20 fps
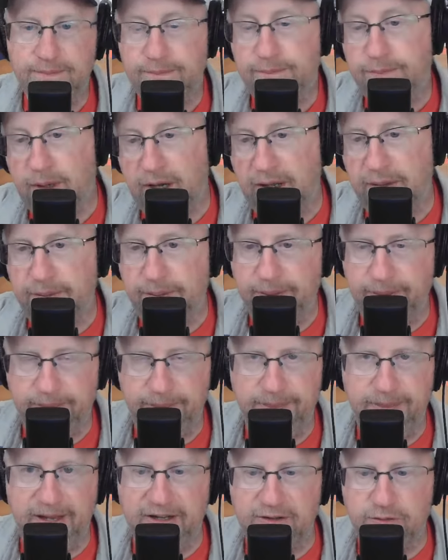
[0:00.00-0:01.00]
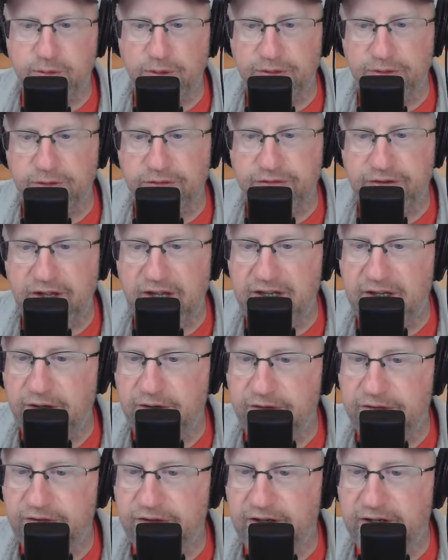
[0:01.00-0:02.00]
But that's what they're saying
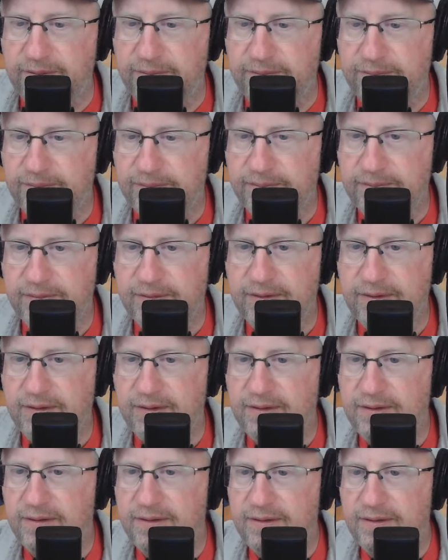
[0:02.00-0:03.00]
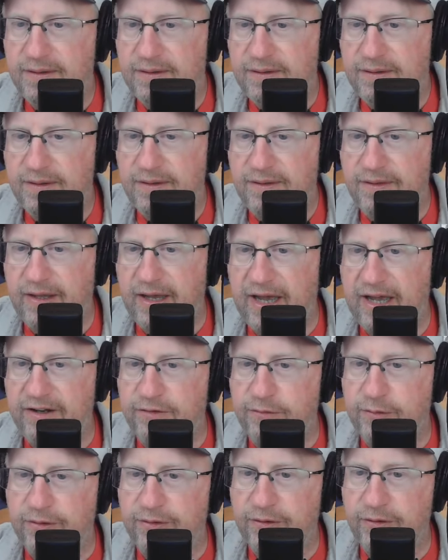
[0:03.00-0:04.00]
here today. That
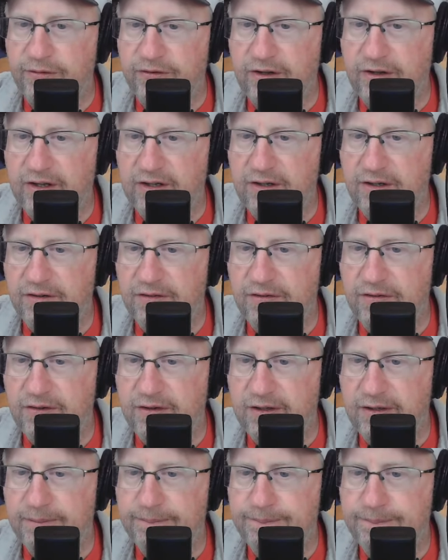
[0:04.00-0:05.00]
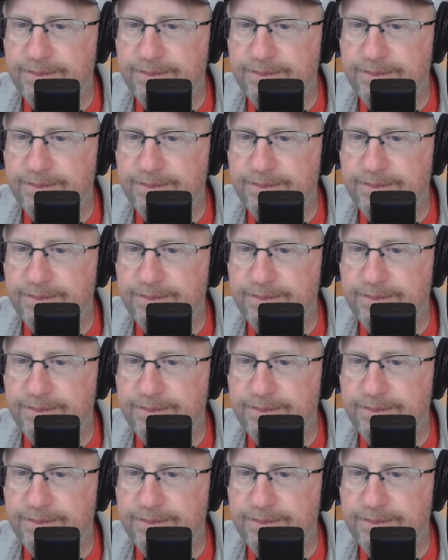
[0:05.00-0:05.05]
is what they're saying here today.